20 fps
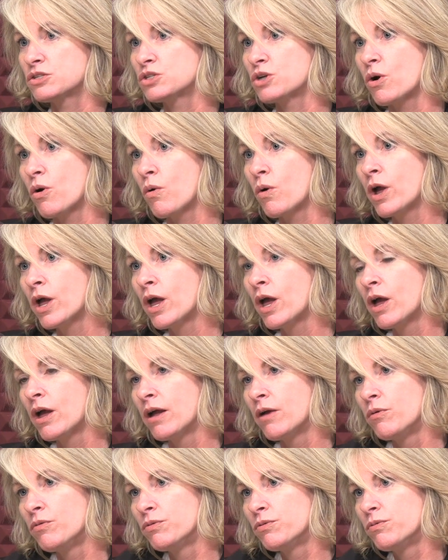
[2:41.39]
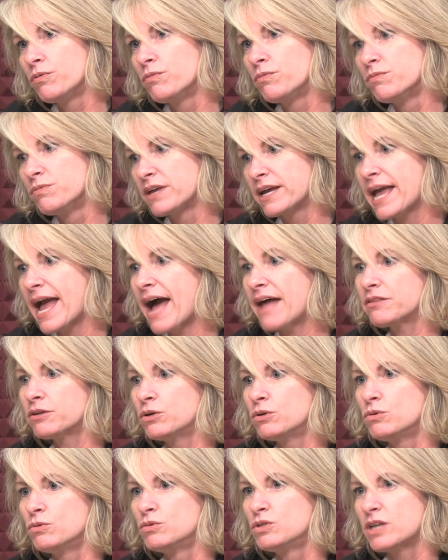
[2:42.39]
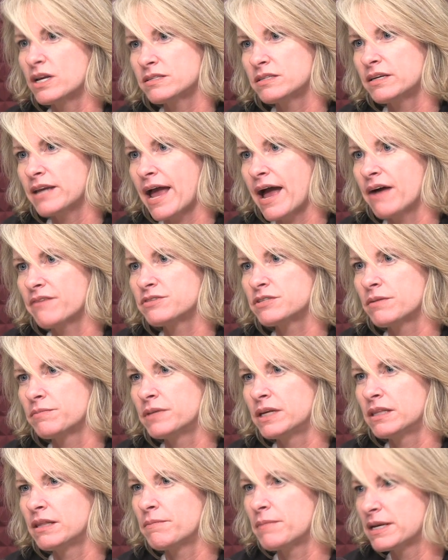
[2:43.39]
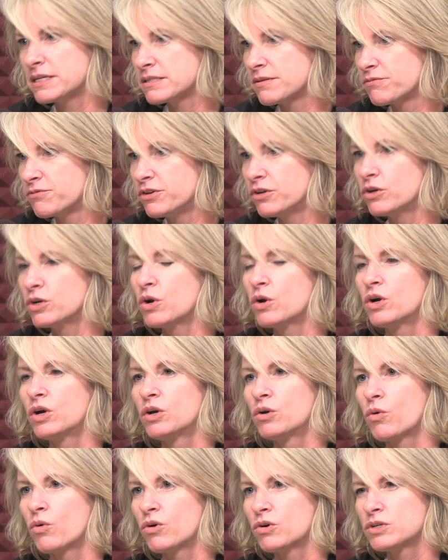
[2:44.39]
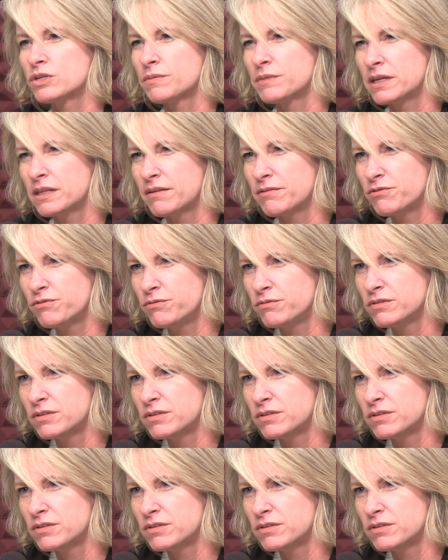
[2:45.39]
So the cat who doesn't have something that makes them feel good or something that